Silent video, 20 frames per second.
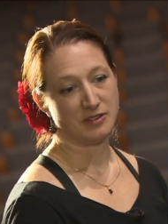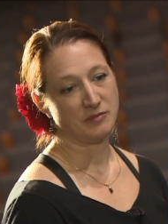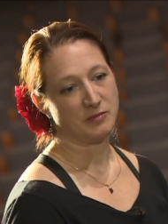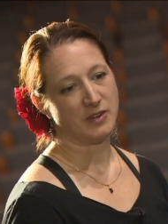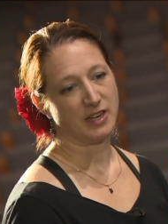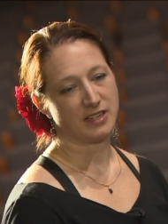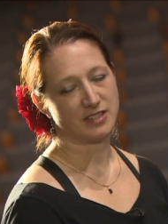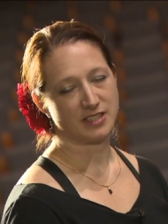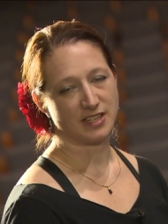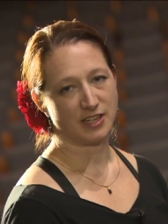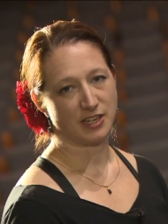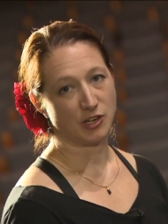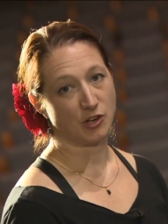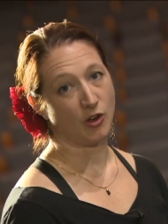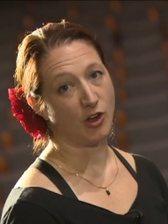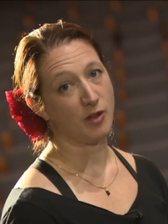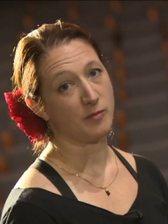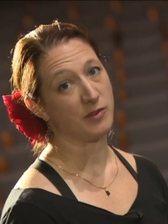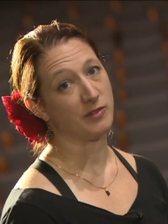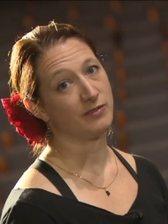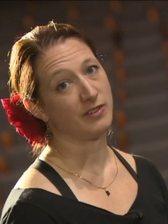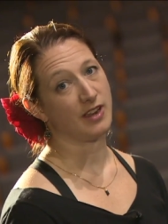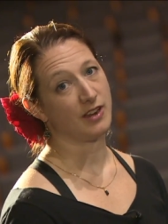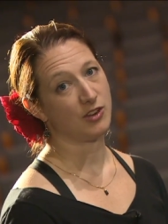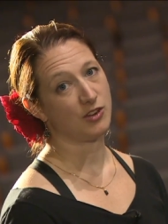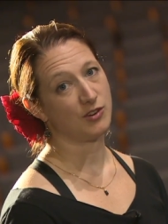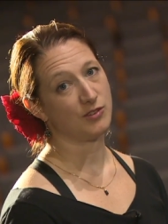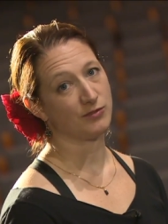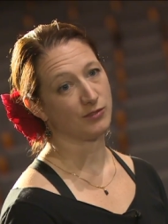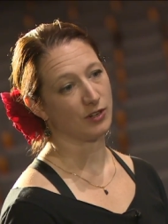Next thing you know, I'm in
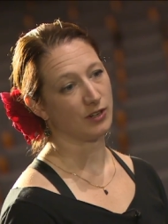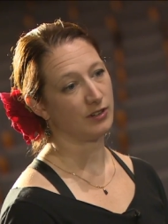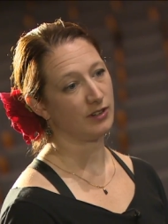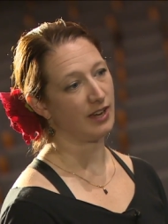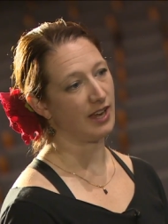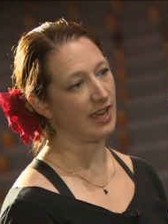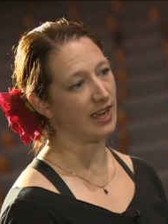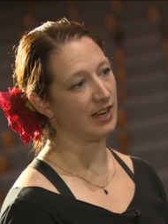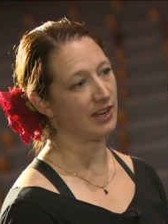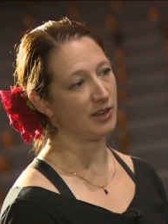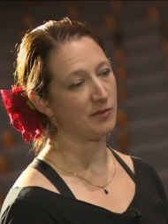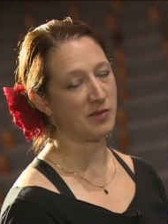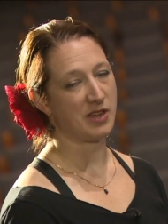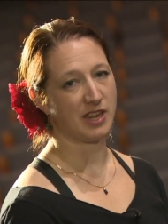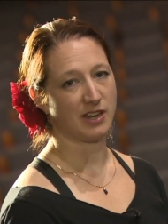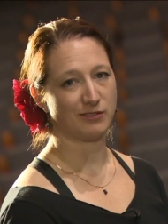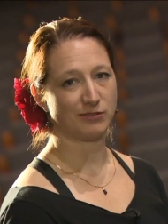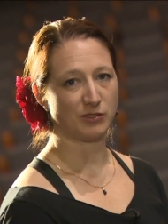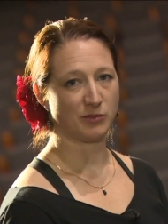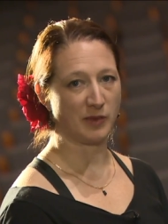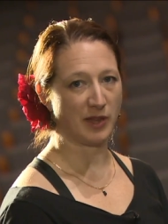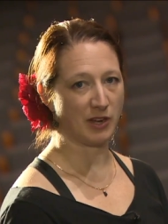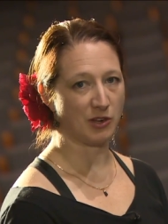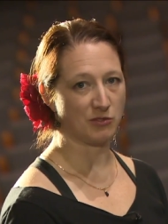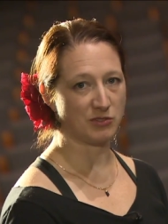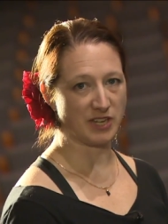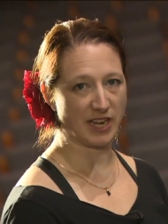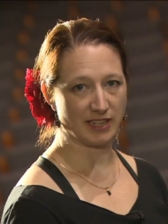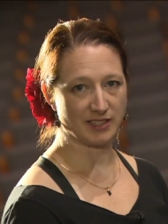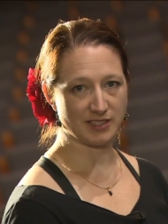Vancouver and I'm in a flamenco
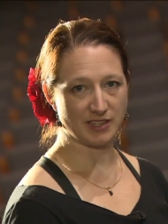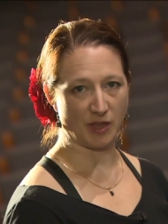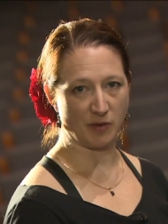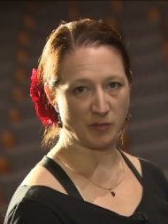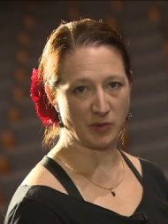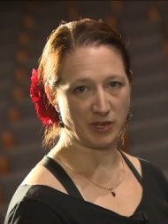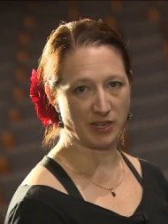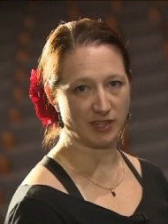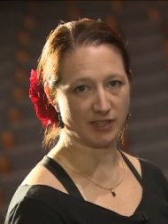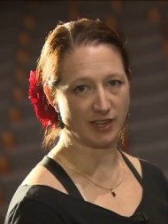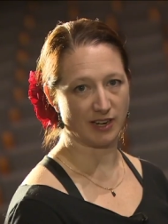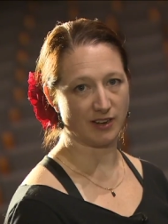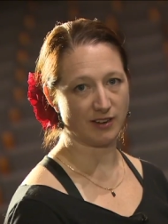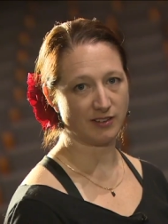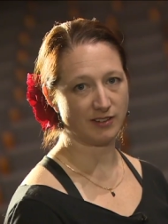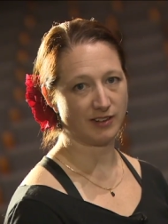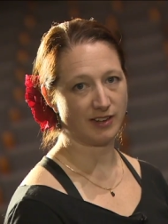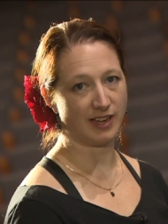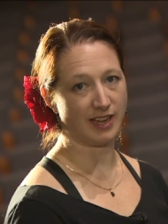dance company there.